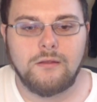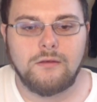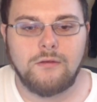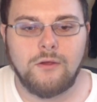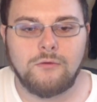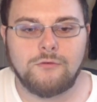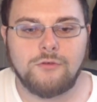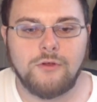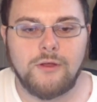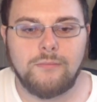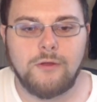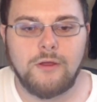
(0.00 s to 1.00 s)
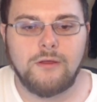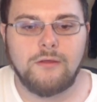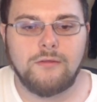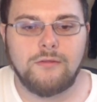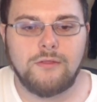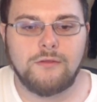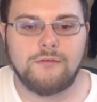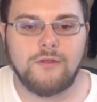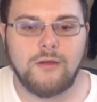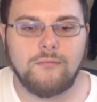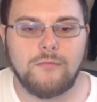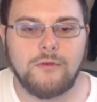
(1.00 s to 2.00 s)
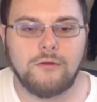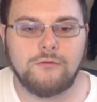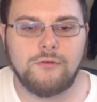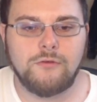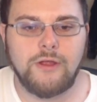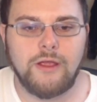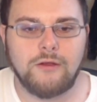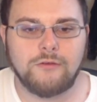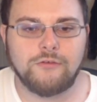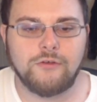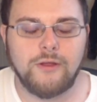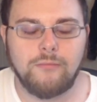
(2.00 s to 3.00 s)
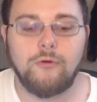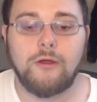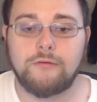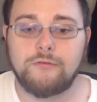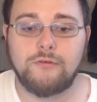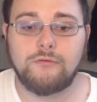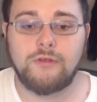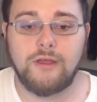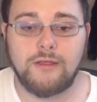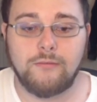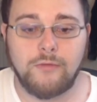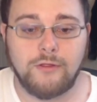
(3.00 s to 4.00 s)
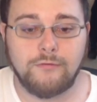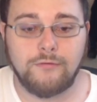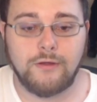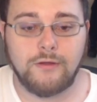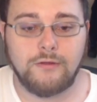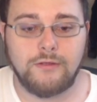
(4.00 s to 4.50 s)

Don't trip. This time, don't you dare trip. Why don't you take it, motherfucker?